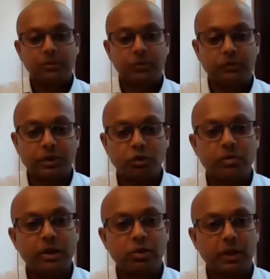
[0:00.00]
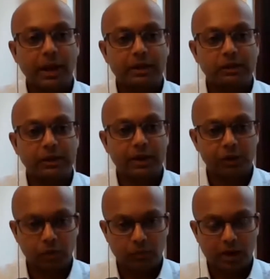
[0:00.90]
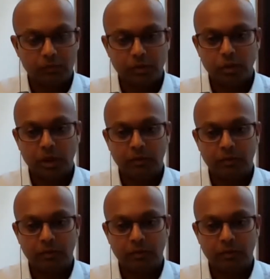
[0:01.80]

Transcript: So we could be looking at a scenario where you have